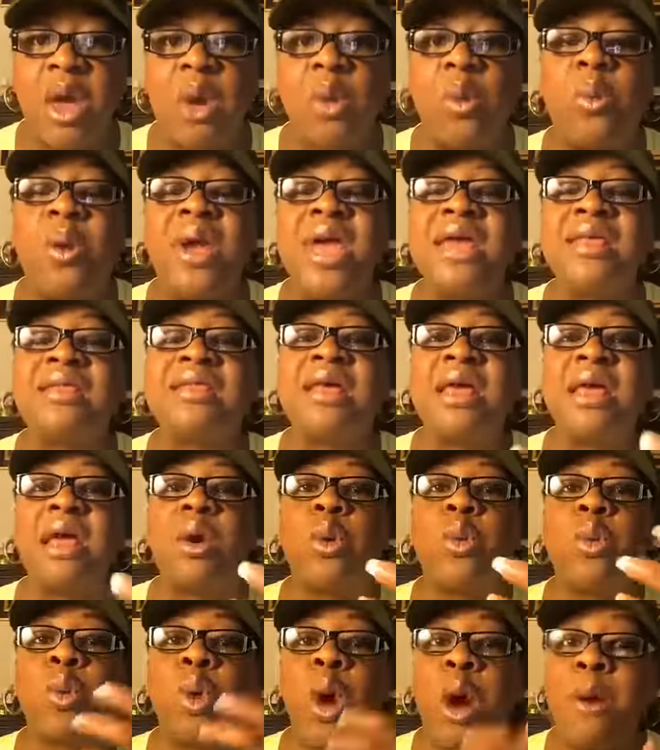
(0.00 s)
with
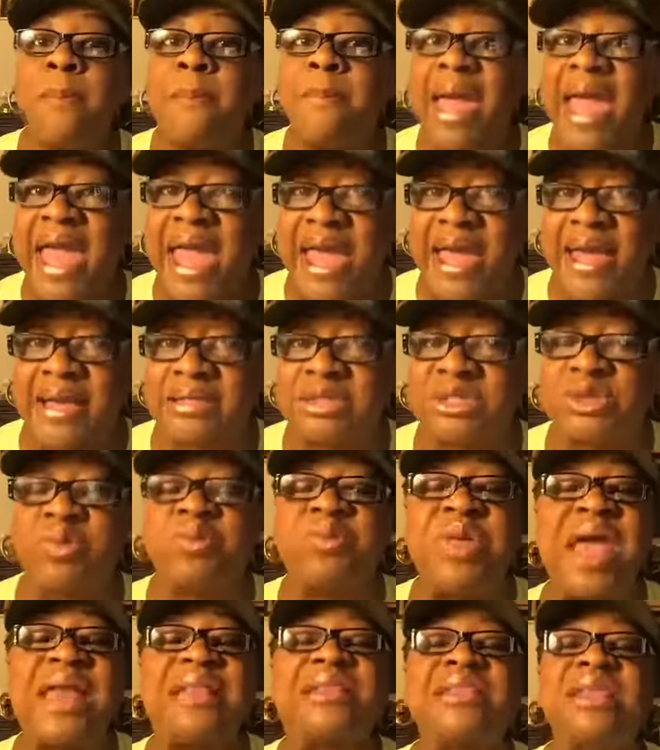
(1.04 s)
romance,
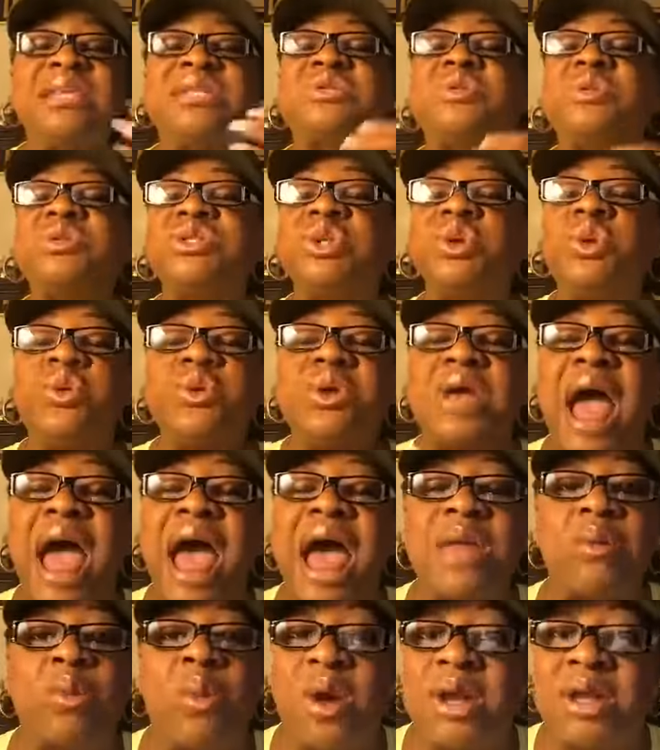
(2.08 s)
that this was who
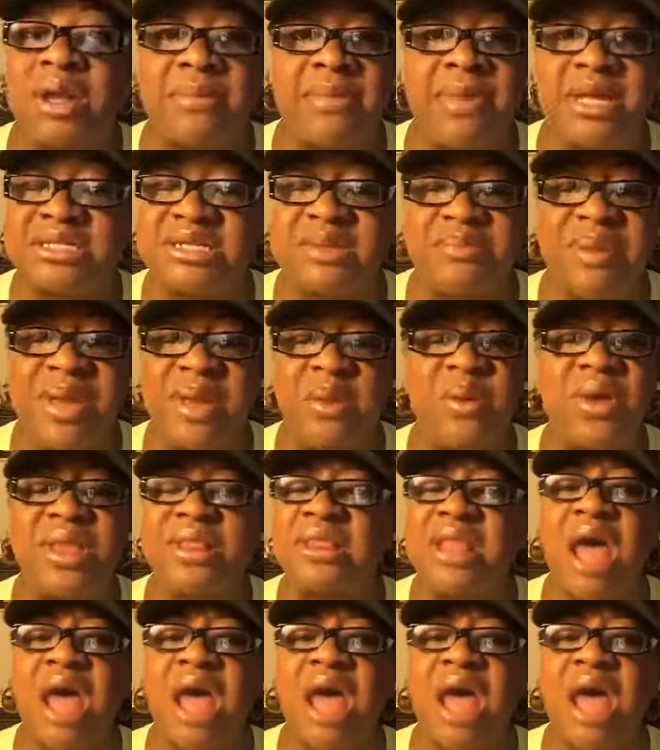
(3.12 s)
God wanted me to be with.